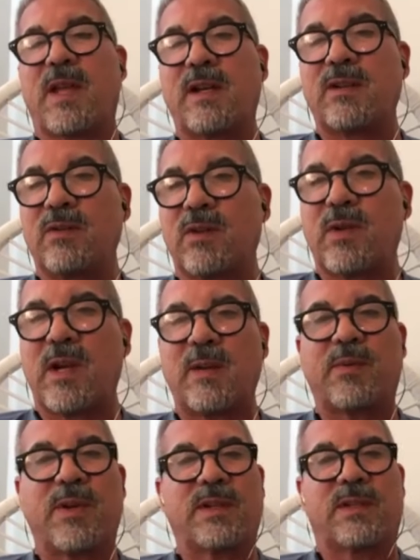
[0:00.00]
how to do a
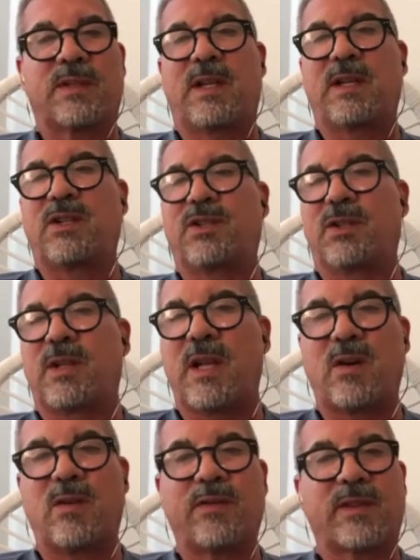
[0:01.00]
great presentation, how
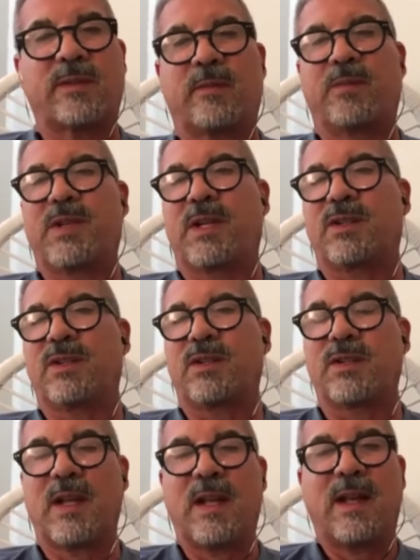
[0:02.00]
to overcome objections,